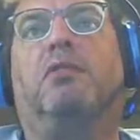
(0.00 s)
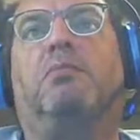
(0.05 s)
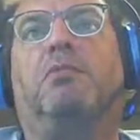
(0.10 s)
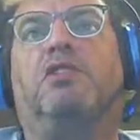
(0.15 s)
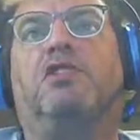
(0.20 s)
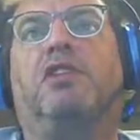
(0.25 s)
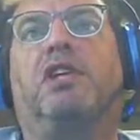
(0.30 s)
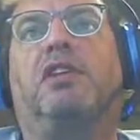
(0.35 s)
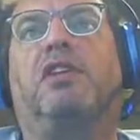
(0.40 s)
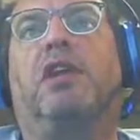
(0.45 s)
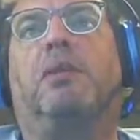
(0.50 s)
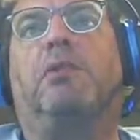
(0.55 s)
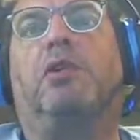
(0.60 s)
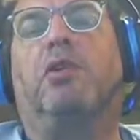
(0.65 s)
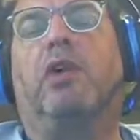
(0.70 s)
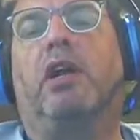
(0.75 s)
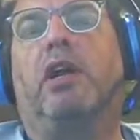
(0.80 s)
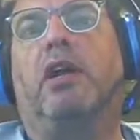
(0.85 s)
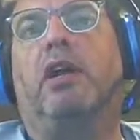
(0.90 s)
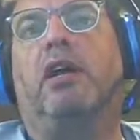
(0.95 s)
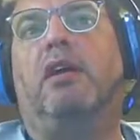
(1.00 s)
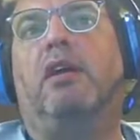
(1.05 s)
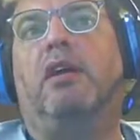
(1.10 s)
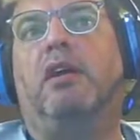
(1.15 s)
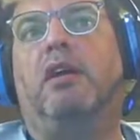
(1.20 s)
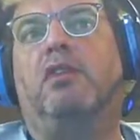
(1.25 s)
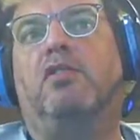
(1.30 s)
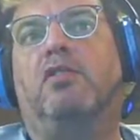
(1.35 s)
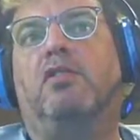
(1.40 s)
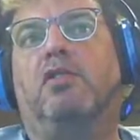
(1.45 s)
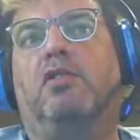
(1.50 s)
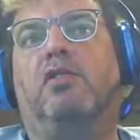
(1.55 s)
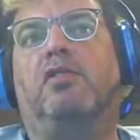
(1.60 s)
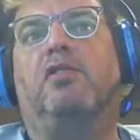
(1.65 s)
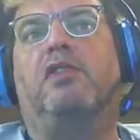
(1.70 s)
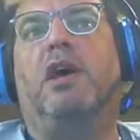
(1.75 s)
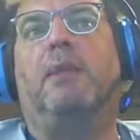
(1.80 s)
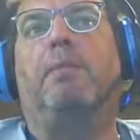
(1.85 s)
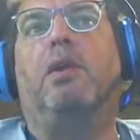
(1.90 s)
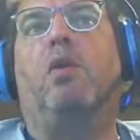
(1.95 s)
machine that I'm creating to do this
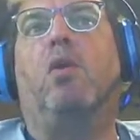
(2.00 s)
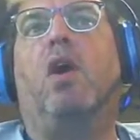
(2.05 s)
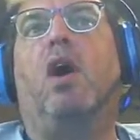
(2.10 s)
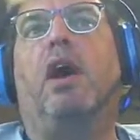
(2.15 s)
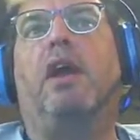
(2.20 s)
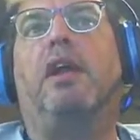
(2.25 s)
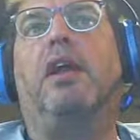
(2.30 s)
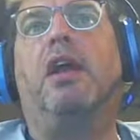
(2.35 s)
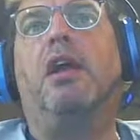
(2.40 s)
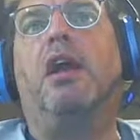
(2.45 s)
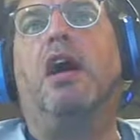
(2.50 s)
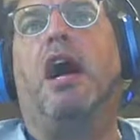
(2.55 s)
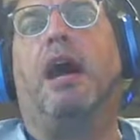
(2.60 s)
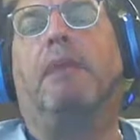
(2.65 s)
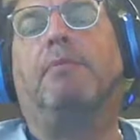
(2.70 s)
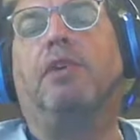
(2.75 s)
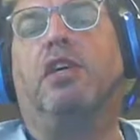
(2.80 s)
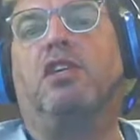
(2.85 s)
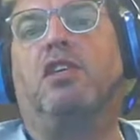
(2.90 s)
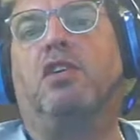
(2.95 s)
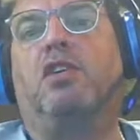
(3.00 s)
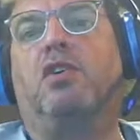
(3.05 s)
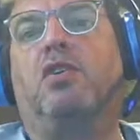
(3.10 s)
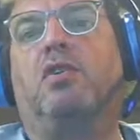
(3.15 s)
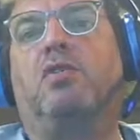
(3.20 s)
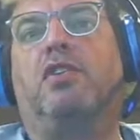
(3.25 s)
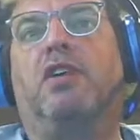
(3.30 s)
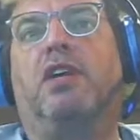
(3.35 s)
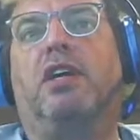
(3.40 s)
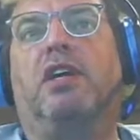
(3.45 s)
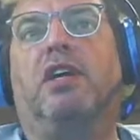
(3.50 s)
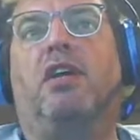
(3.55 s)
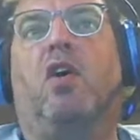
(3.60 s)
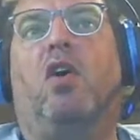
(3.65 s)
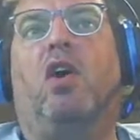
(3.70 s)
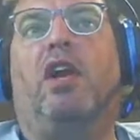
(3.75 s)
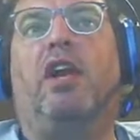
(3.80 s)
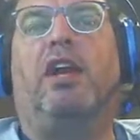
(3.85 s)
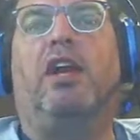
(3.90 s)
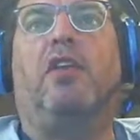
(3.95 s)
demo on. I'm going to use it
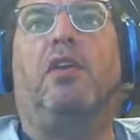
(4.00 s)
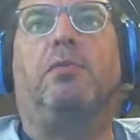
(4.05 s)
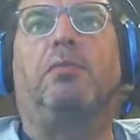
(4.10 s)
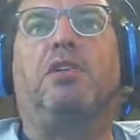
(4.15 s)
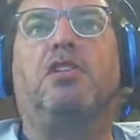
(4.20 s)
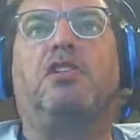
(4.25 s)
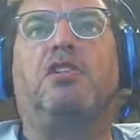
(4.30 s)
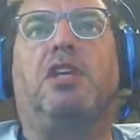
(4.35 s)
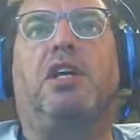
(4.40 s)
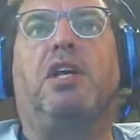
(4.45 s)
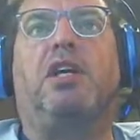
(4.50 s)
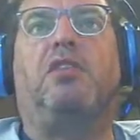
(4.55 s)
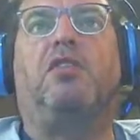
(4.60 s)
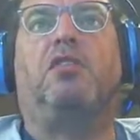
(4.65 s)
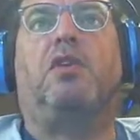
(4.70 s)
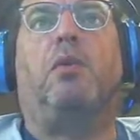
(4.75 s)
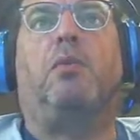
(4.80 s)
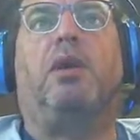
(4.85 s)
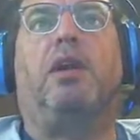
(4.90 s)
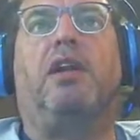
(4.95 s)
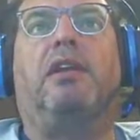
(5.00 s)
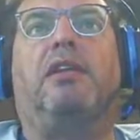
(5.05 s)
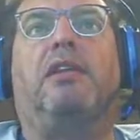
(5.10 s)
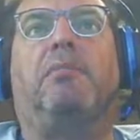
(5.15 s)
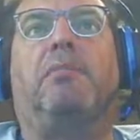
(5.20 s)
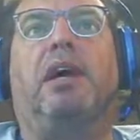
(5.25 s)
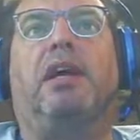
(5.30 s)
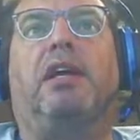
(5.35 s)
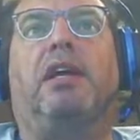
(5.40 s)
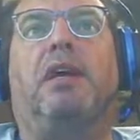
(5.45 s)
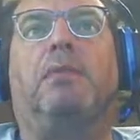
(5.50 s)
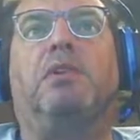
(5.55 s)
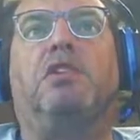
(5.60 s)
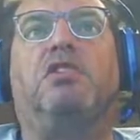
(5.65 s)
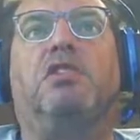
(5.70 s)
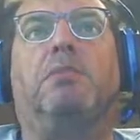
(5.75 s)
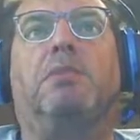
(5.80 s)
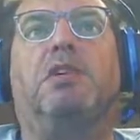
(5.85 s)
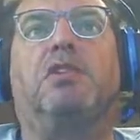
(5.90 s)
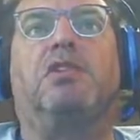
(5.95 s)
on another machine, so I want my
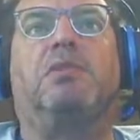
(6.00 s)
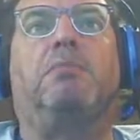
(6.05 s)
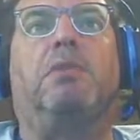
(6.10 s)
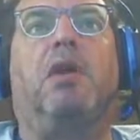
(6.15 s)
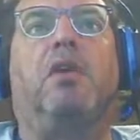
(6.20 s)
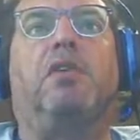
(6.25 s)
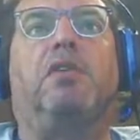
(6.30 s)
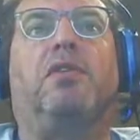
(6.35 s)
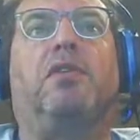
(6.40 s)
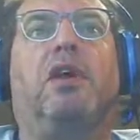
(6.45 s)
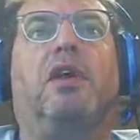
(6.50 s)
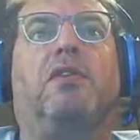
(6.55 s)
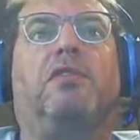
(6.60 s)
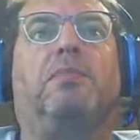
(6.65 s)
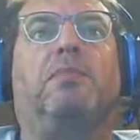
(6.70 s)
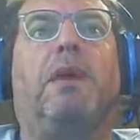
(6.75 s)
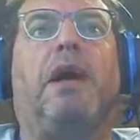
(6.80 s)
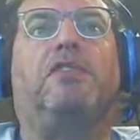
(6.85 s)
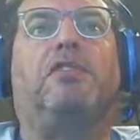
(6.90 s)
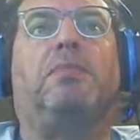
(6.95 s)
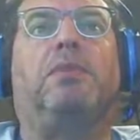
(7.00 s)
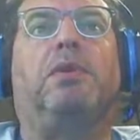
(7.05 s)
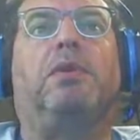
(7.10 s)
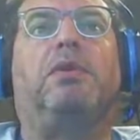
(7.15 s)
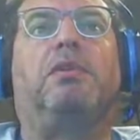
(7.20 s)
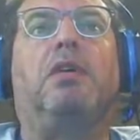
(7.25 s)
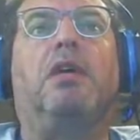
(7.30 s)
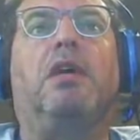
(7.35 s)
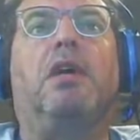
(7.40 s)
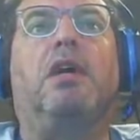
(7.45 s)
image to be as small as possible.